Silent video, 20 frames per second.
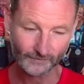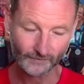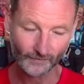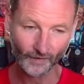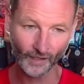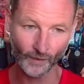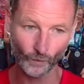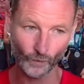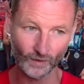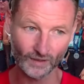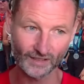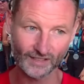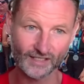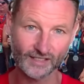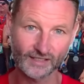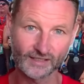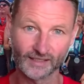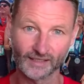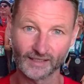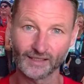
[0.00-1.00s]
it will
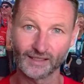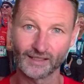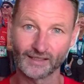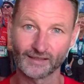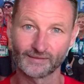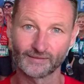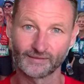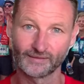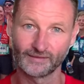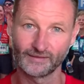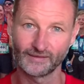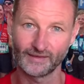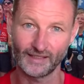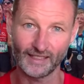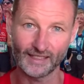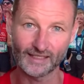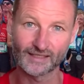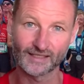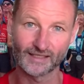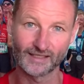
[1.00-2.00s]
still
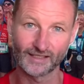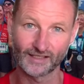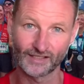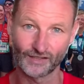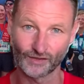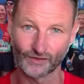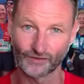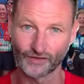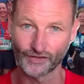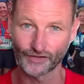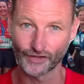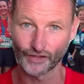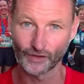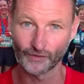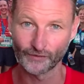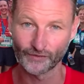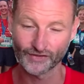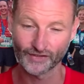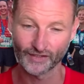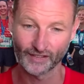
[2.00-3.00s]
eat into your
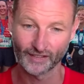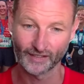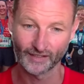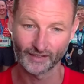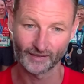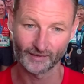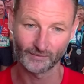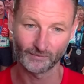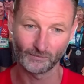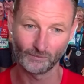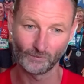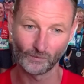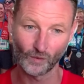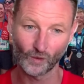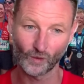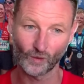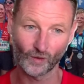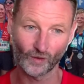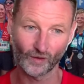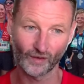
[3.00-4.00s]
reserves
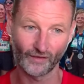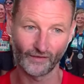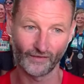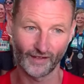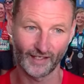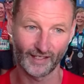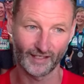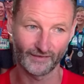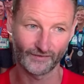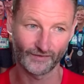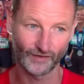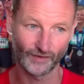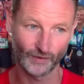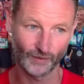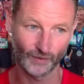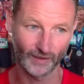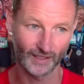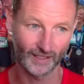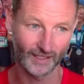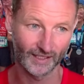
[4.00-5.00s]
more than if you
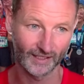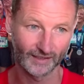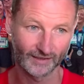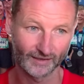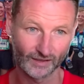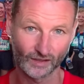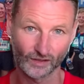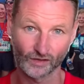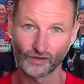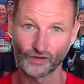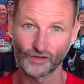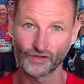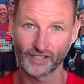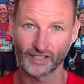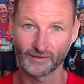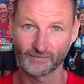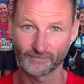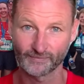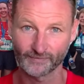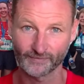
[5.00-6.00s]
are
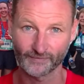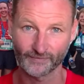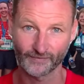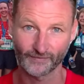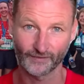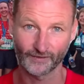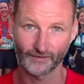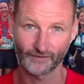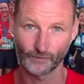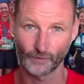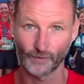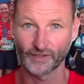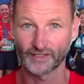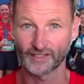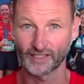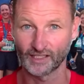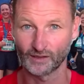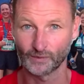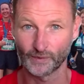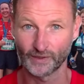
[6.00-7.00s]
cruising with a
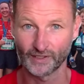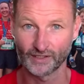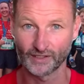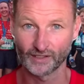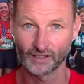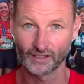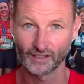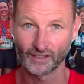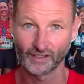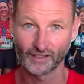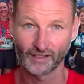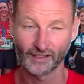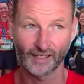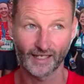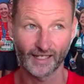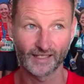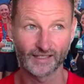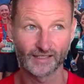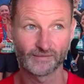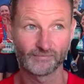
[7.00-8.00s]
tailwind,
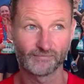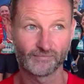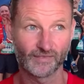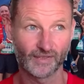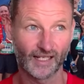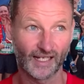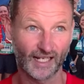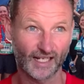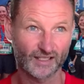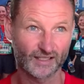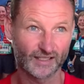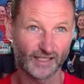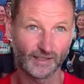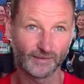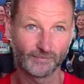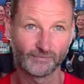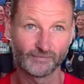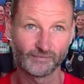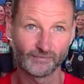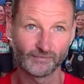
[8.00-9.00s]
and actually
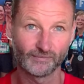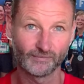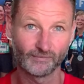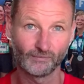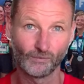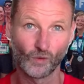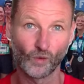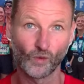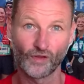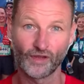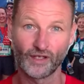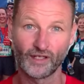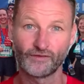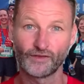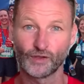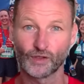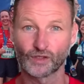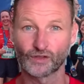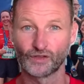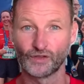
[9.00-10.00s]
more than if
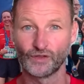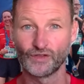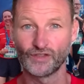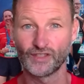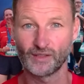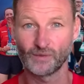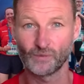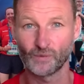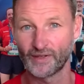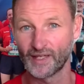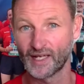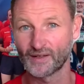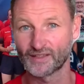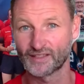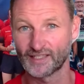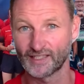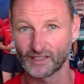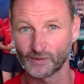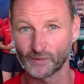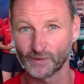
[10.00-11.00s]
you're cruising without a
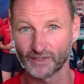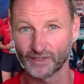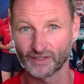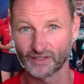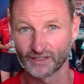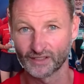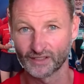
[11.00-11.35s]
tailwind.